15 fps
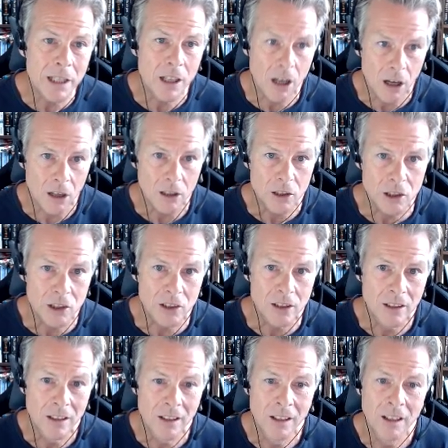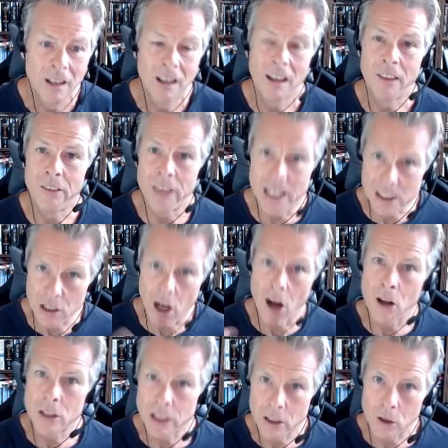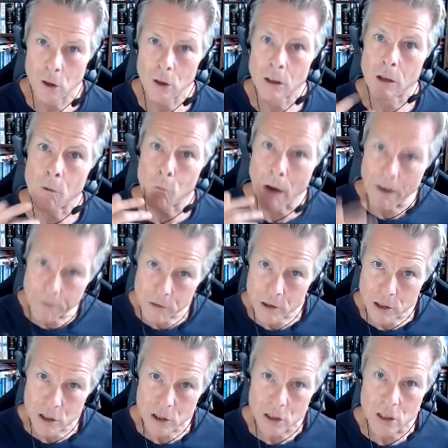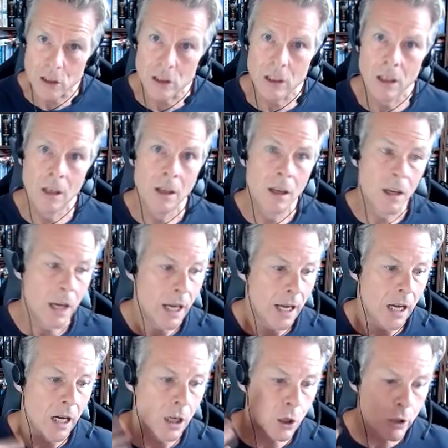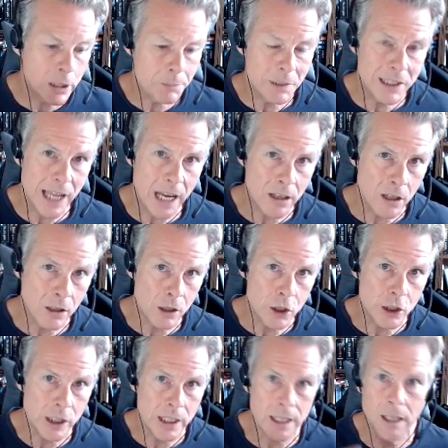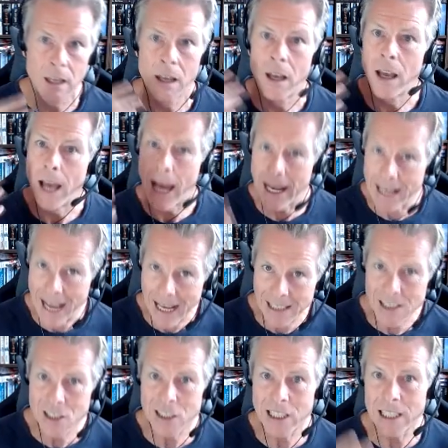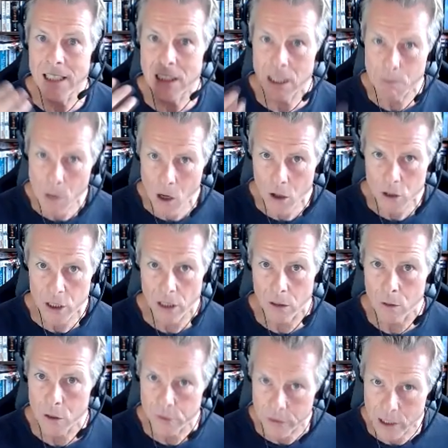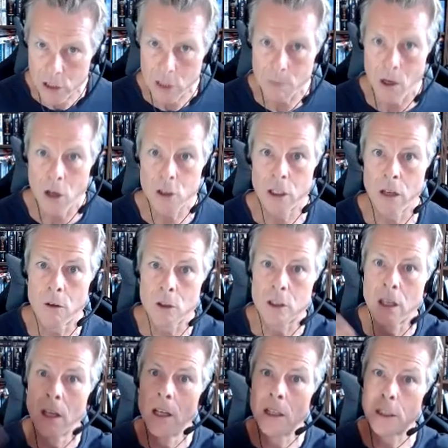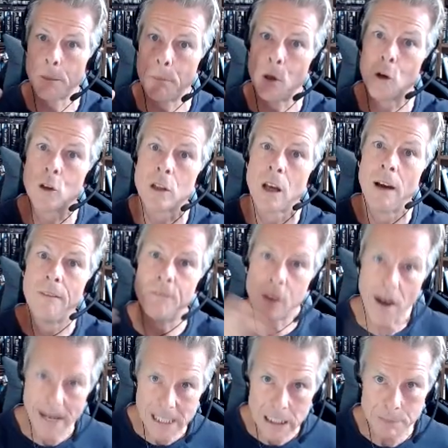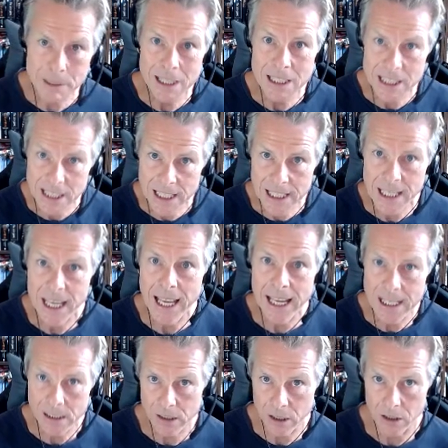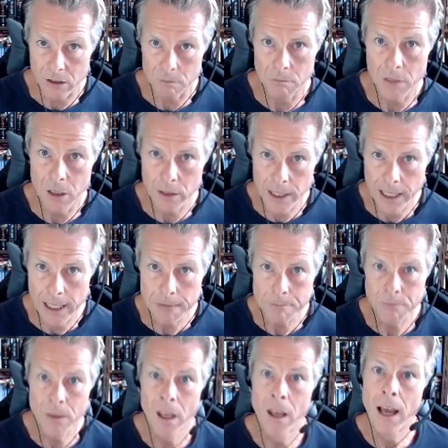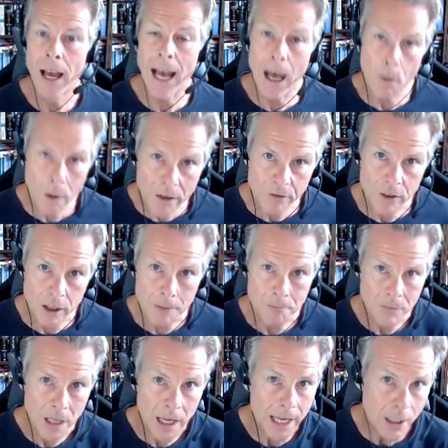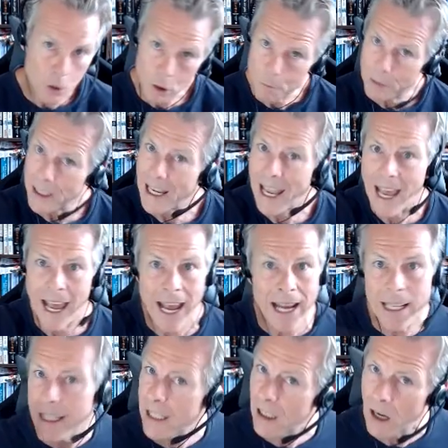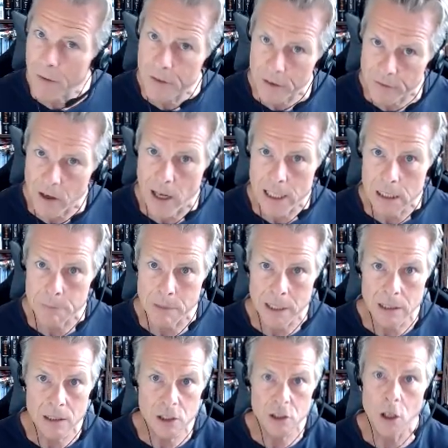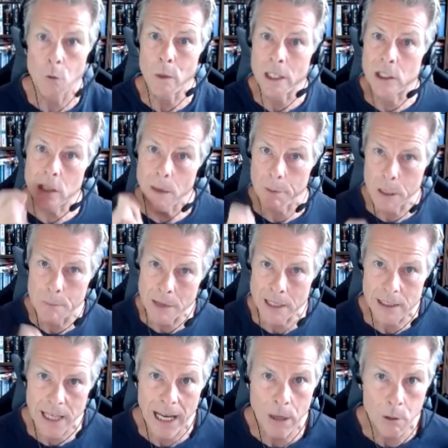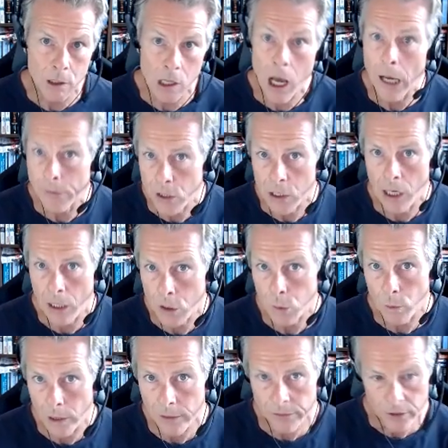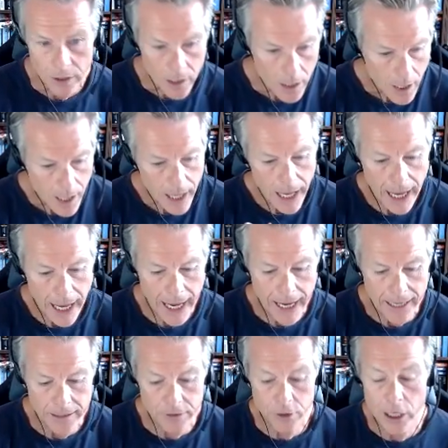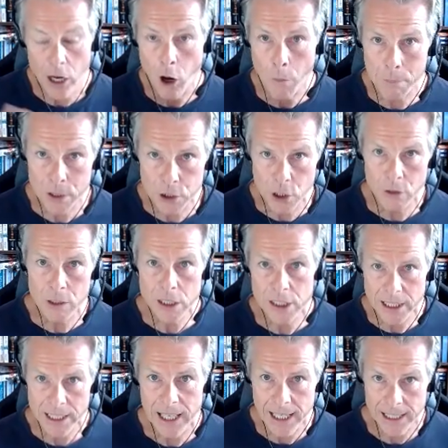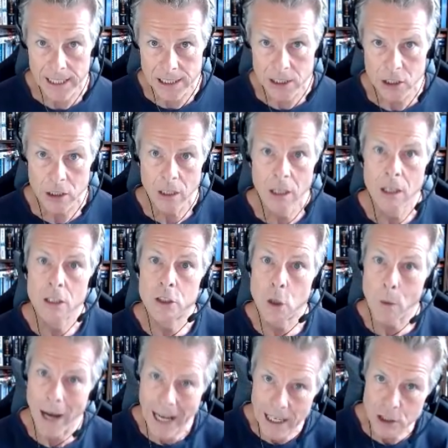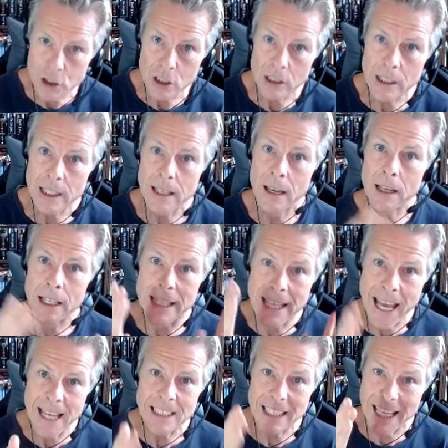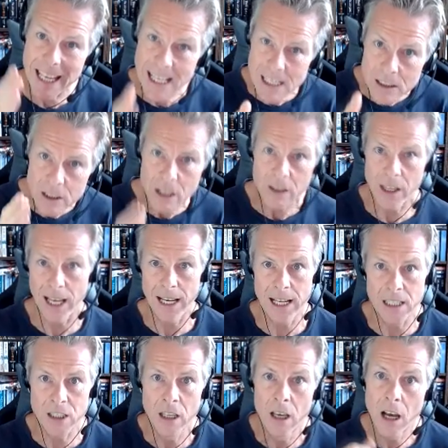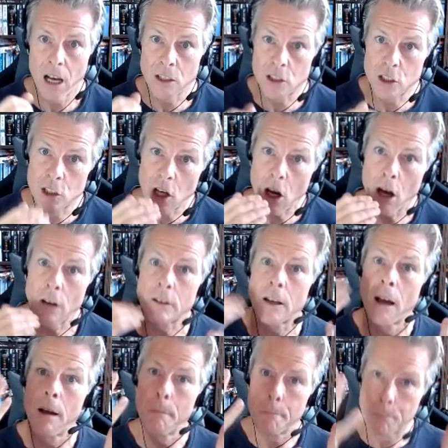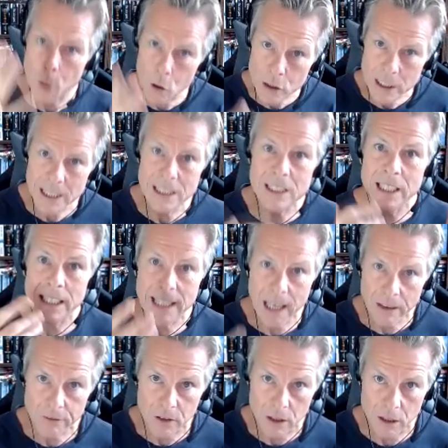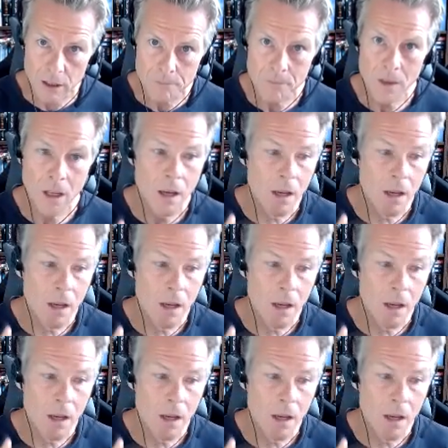because this article references CRISPR technology enhancing tomatoes, fresh tomatoes, to put vitamin D into them. Okay. However, it could be any of the vitamins that we supplement our lifestyles with. And the opportunity is to actually get into that and start putting together